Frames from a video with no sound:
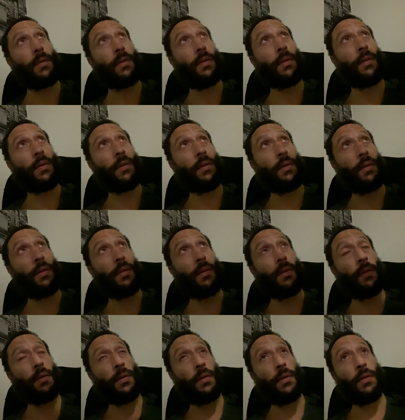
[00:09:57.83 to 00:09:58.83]

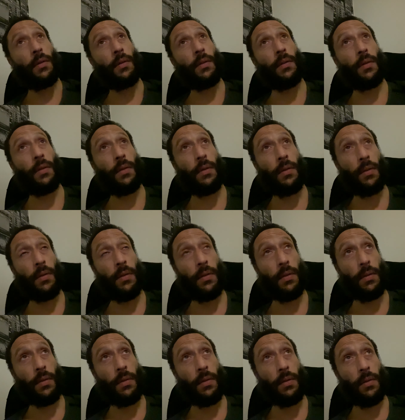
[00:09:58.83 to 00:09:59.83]

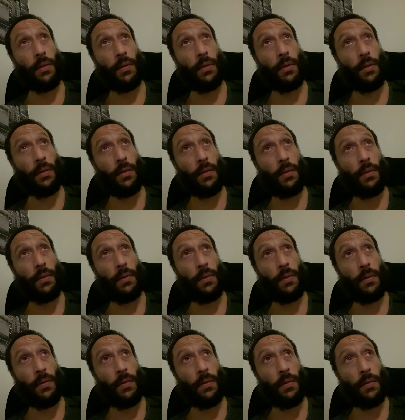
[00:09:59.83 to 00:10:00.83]

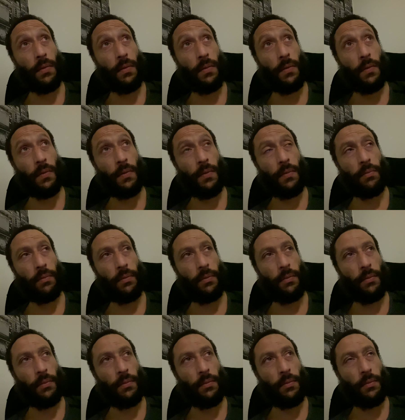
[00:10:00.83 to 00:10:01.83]

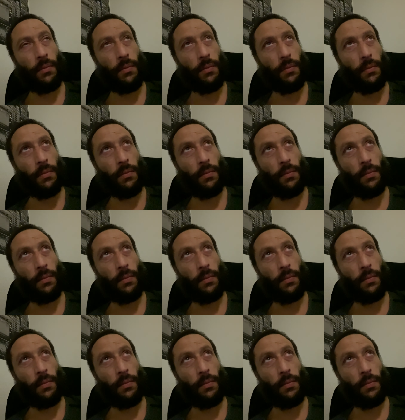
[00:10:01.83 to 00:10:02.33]
Nothing is said.